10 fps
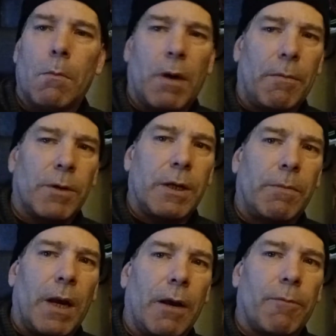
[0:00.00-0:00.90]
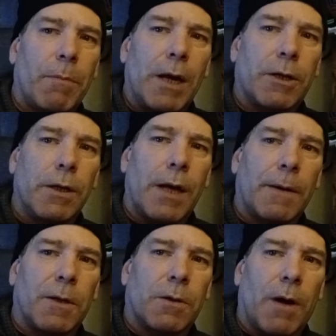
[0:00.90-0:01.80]
I haven't received any information
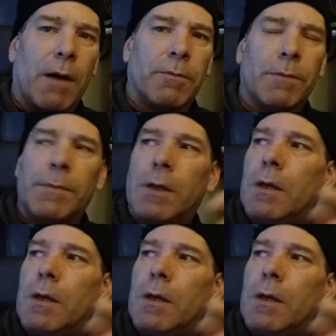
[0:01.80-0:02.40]
yet to travel.